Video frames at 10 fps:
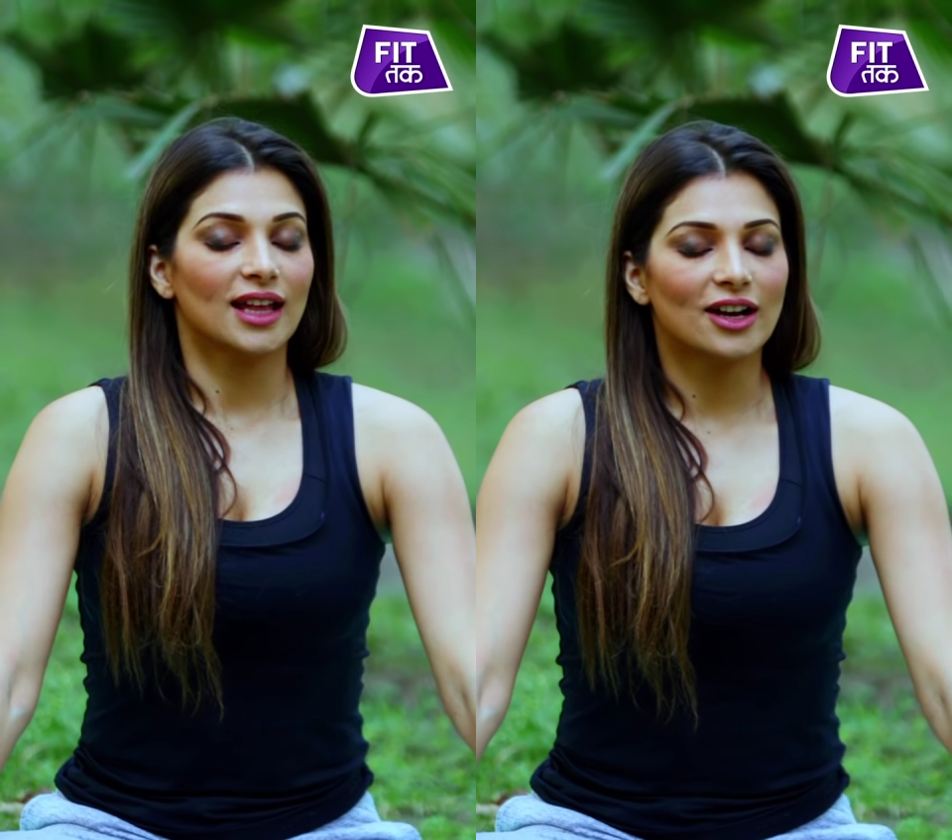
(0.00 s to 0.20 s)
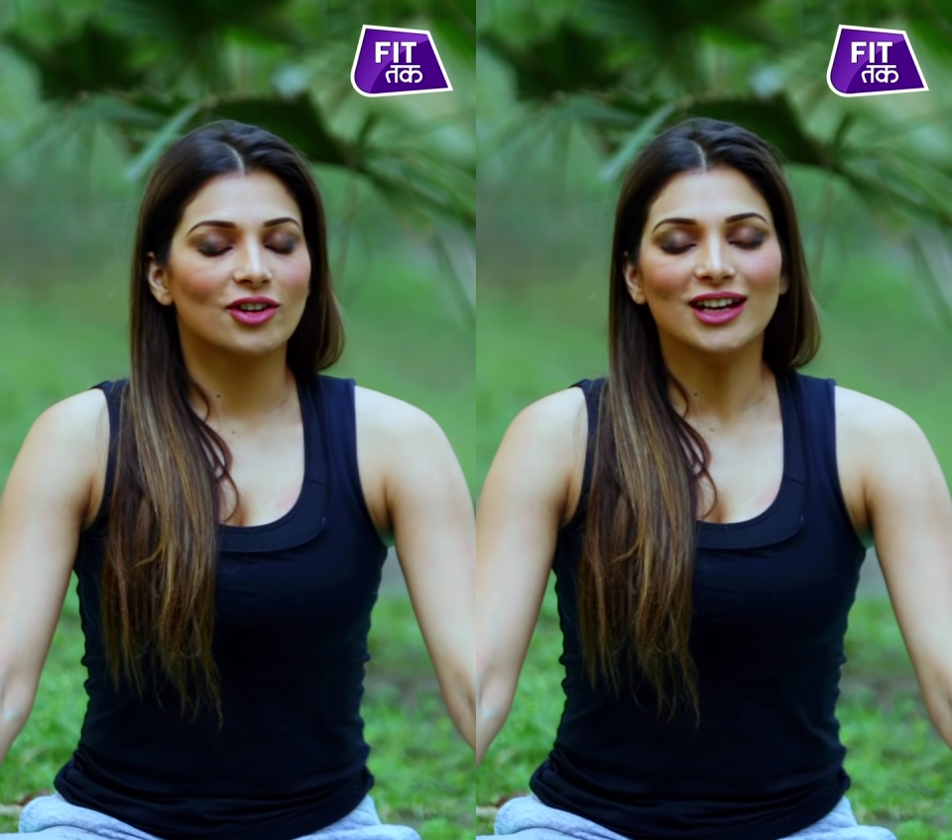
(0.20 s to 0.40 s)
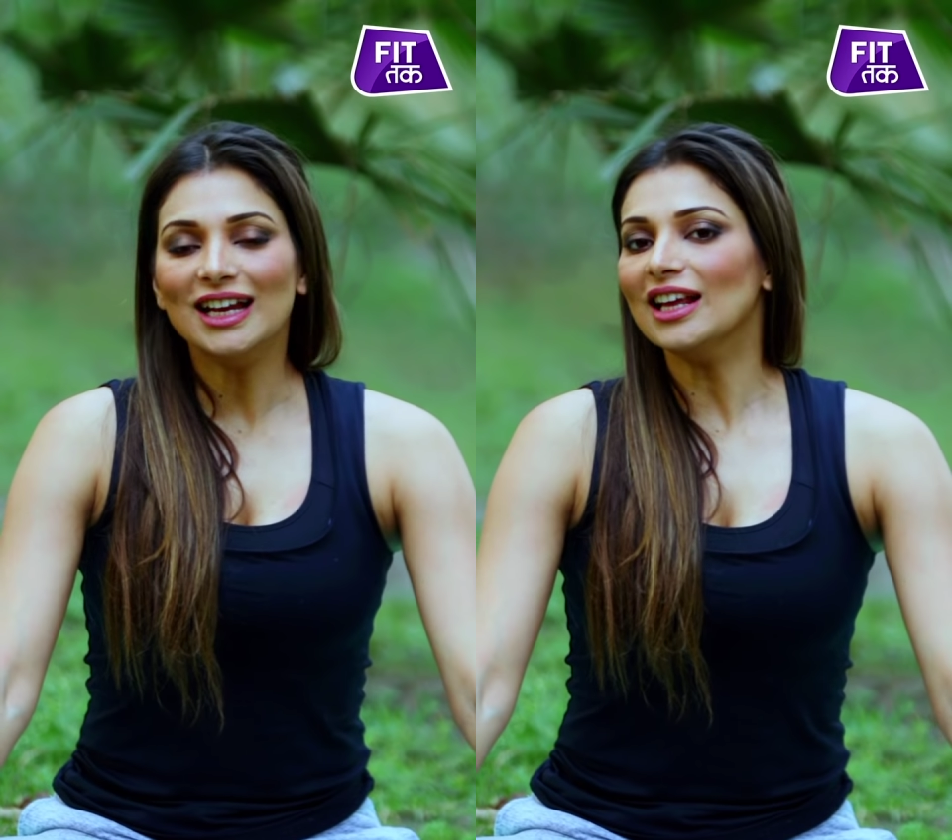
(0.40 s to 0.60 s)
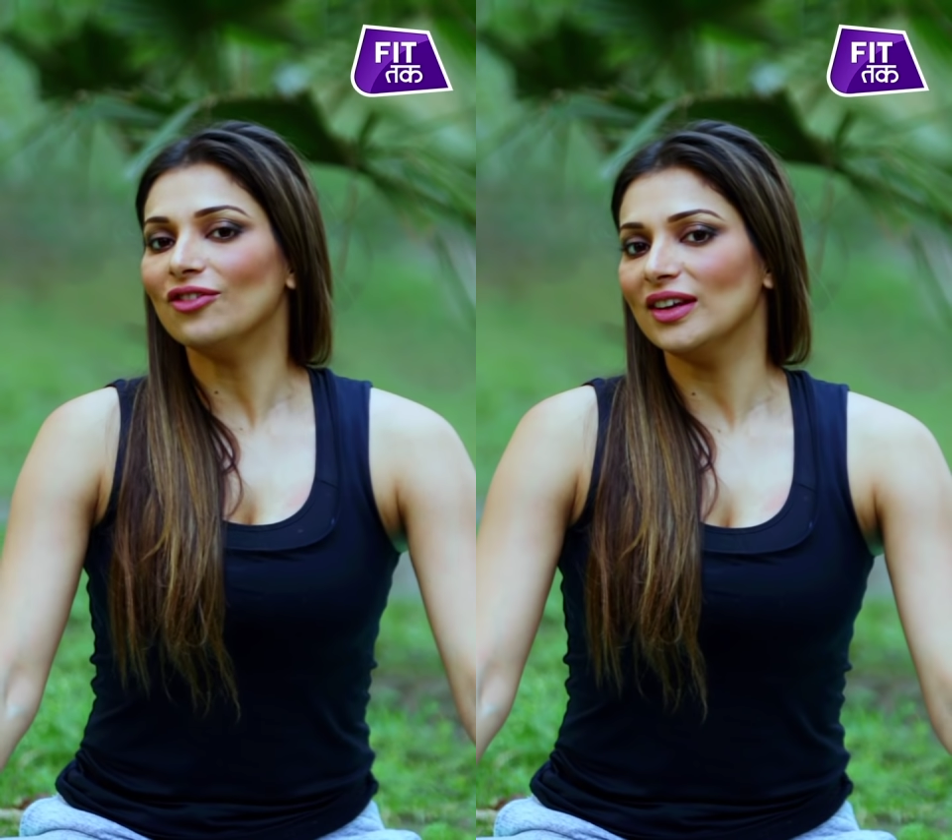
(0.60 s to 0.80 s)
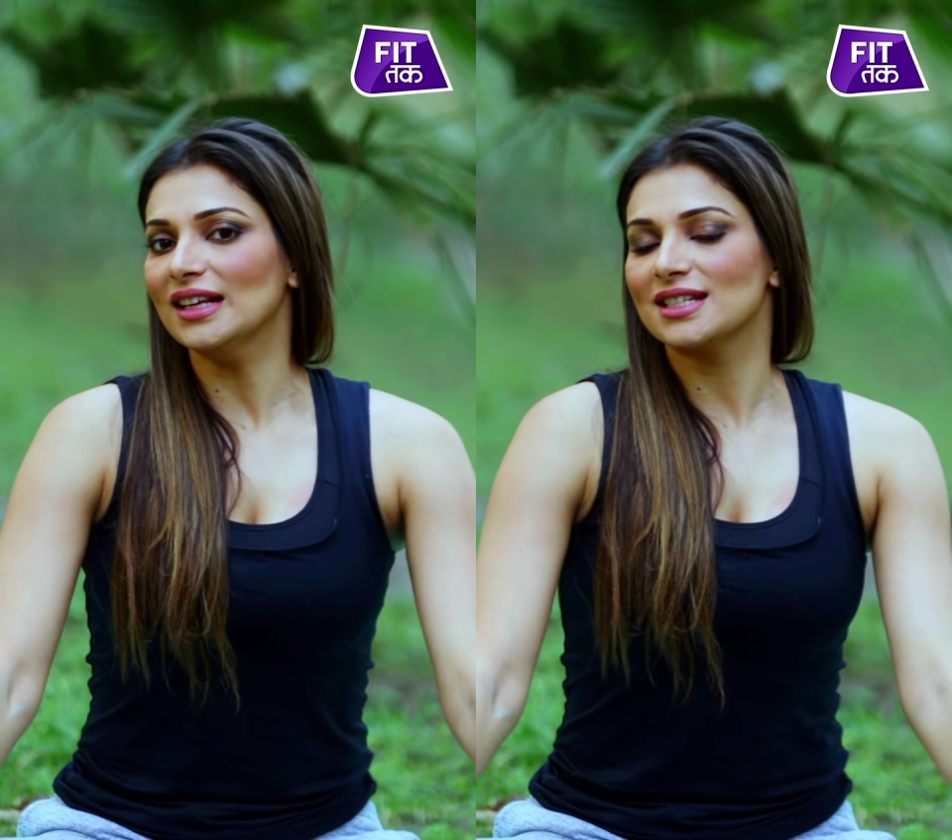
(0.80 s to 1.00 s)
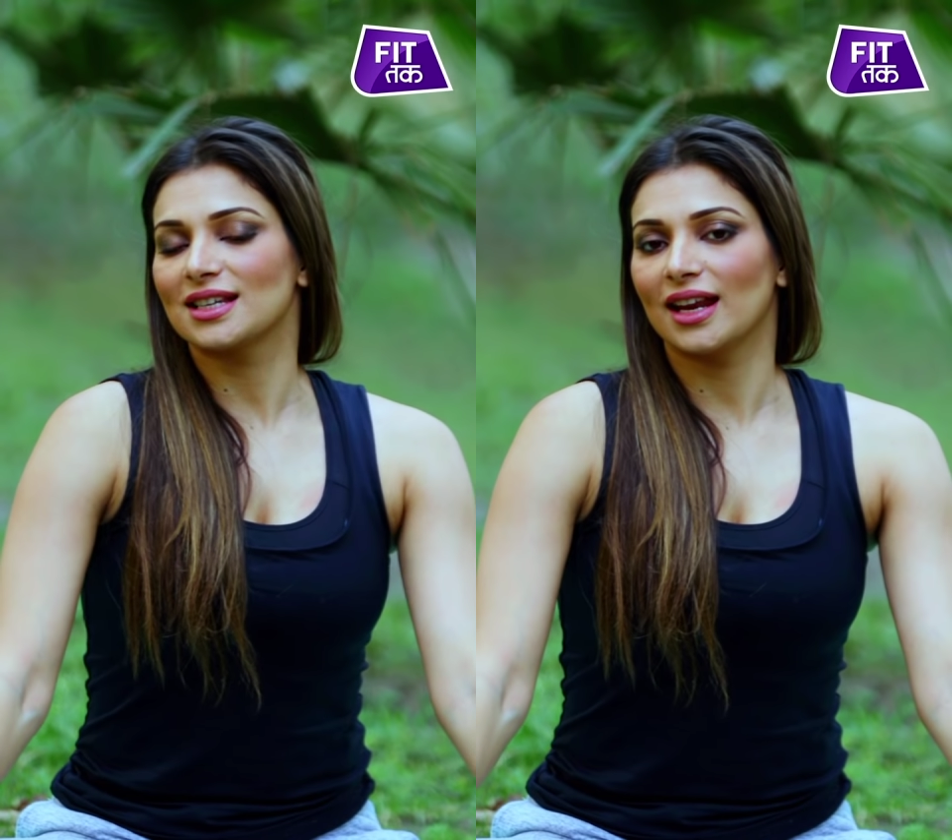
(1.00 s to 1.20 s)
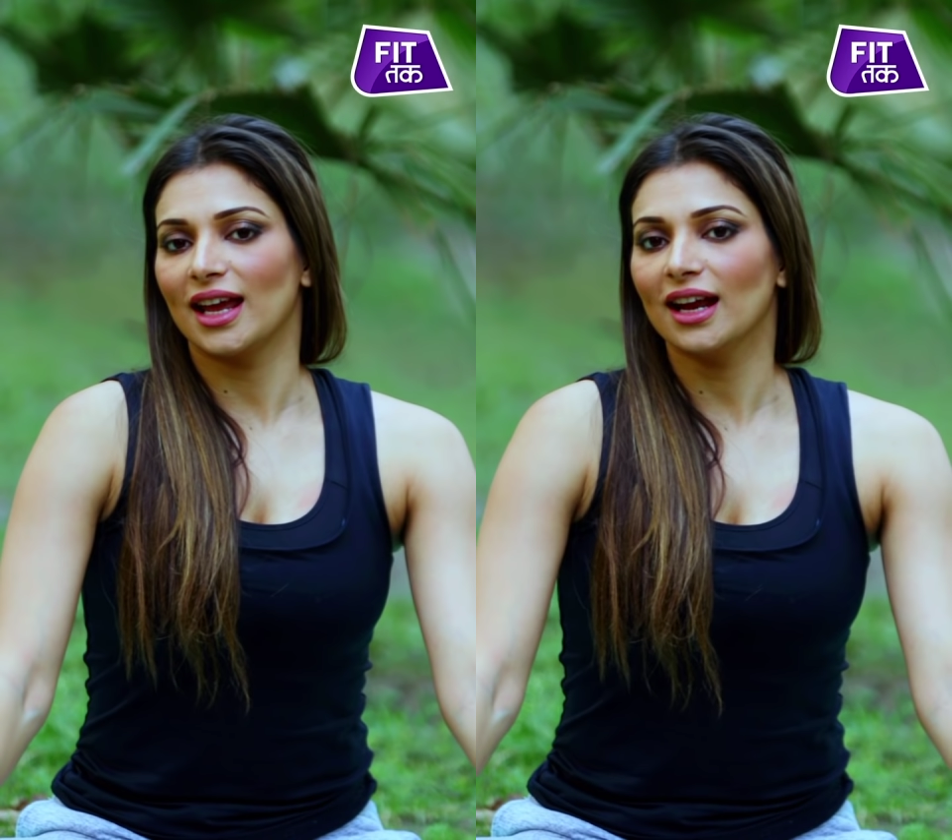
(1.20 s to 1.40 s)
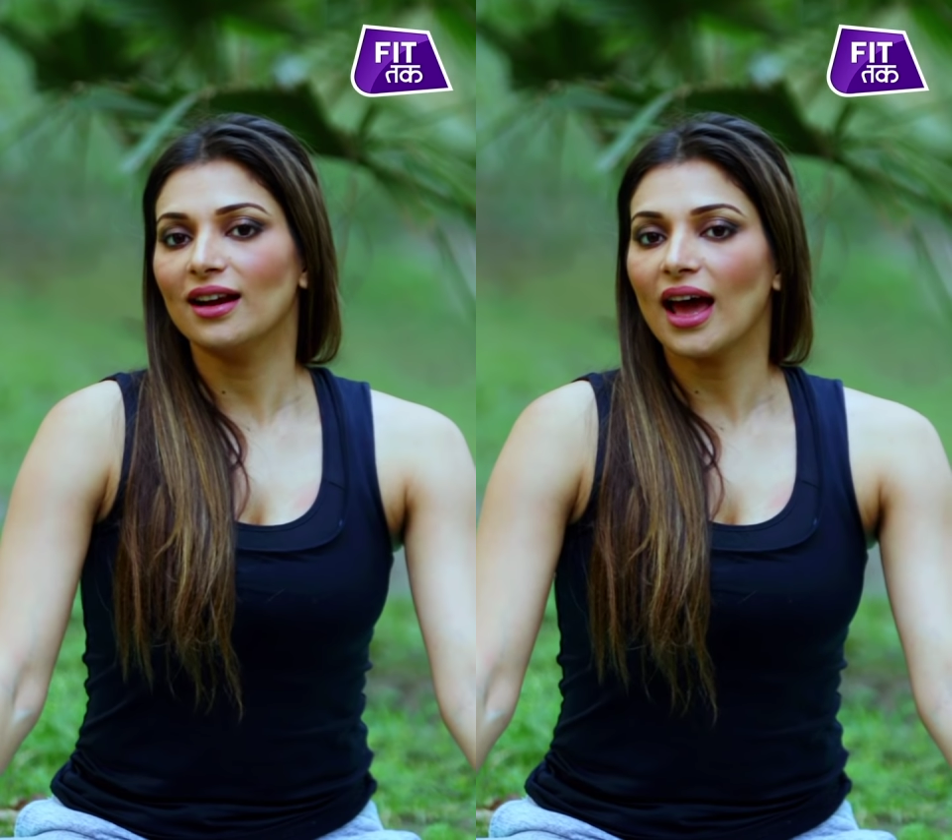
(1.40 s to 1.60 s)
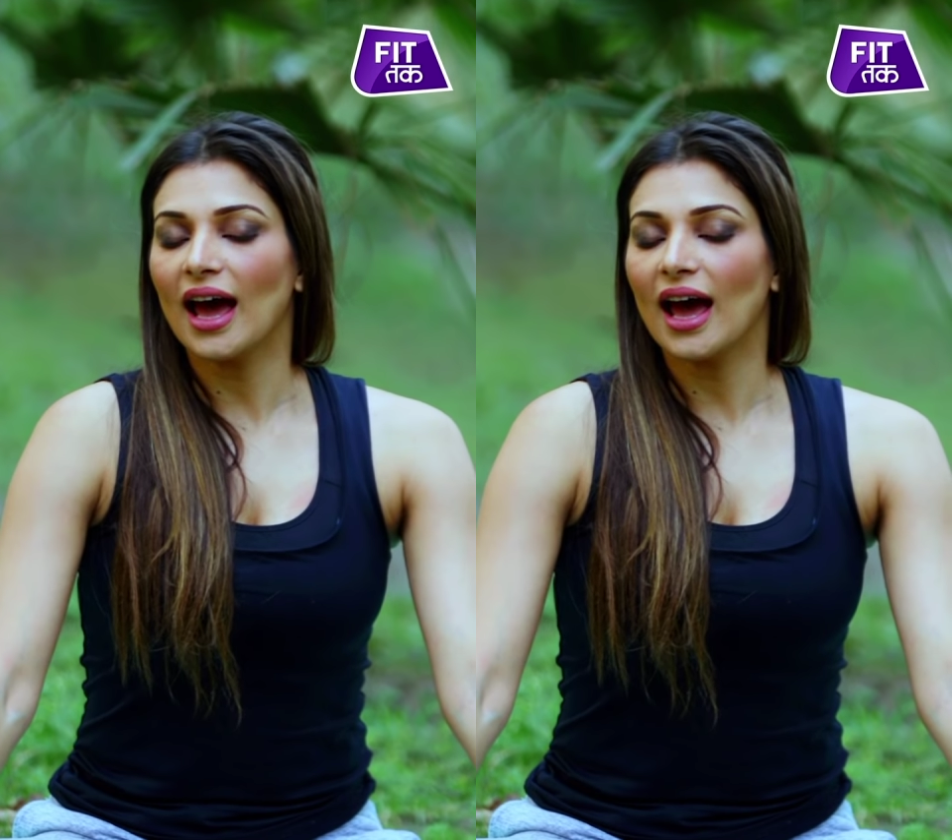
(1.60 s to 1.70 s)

That really feels great,